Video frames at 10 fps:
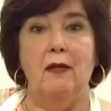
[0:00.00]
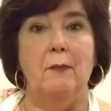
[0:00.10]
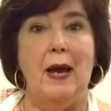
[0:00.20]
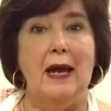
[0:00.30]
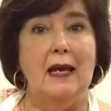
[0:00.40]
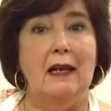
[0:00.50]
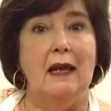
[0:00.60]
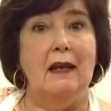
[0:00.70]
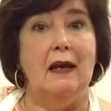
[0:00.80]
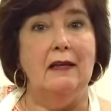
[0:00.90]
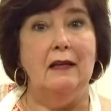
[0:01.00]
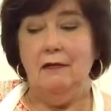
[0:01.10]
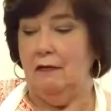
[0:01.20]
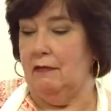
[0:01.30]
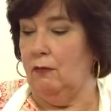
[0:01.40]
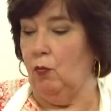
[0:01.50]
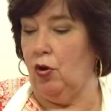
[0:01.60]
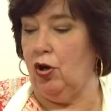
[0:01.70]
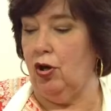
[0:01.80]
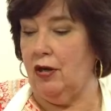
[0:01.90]
Bacon and onion
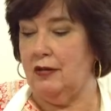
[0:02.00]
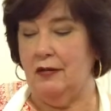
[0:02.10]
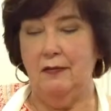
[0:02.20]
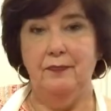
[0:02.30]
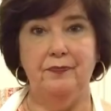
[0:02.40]
were cooked.